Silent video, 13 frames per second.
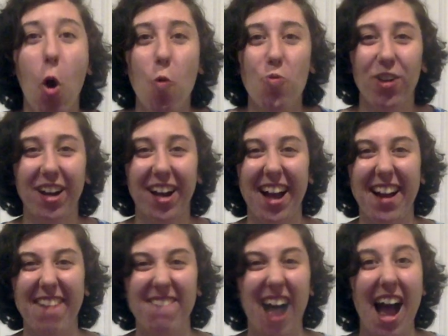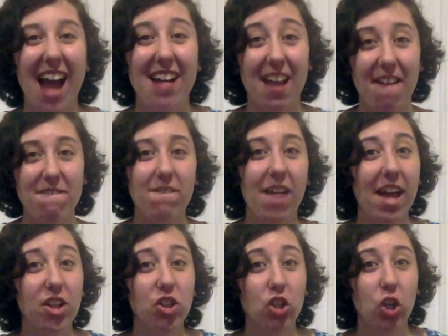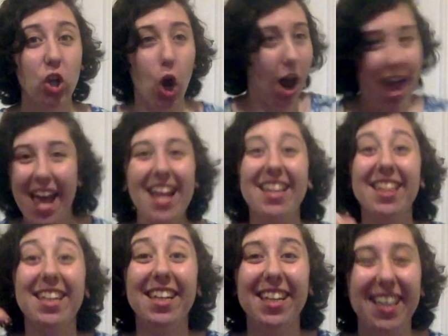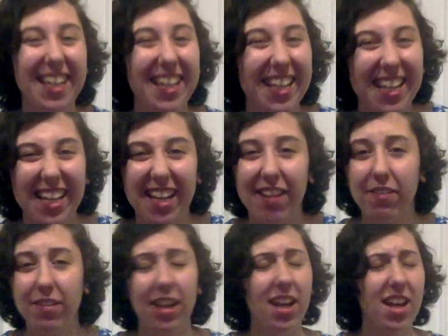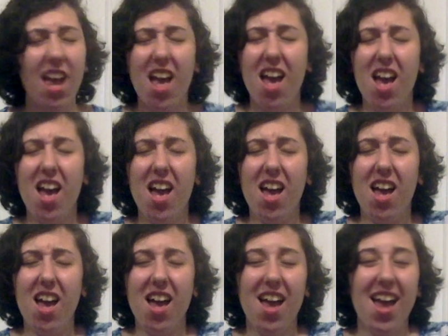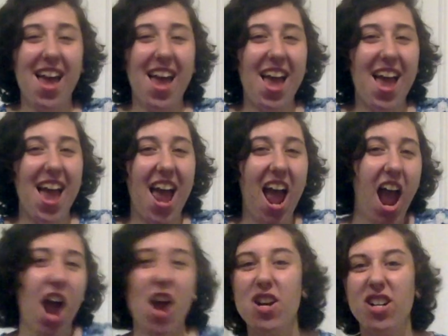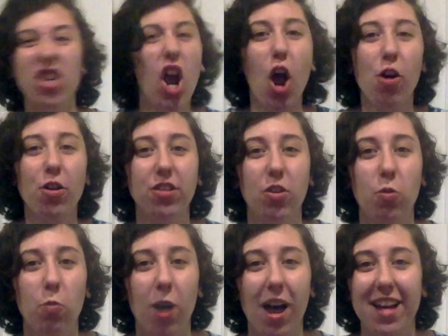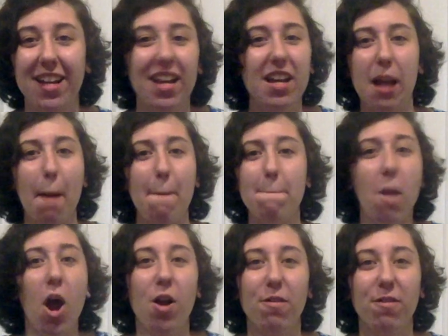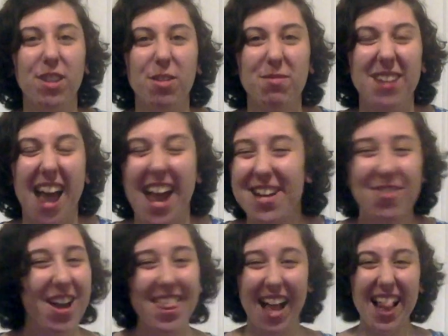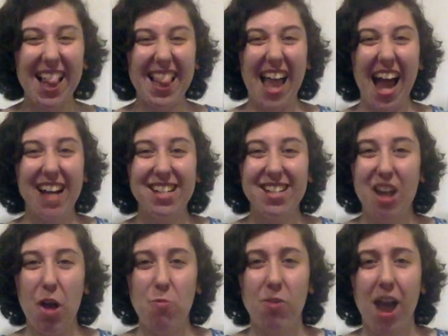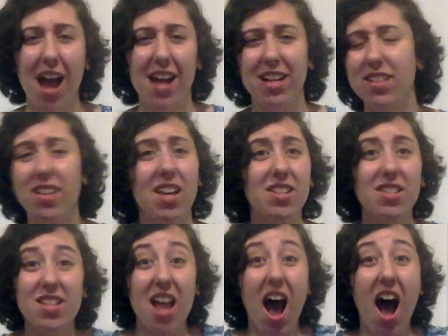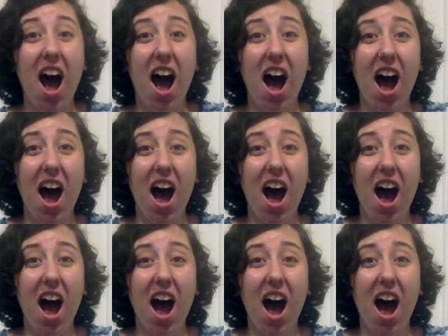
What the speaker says: We're gonna find adventure in the evening air. Girls in white in a perfume night where the lights are bright as the stars.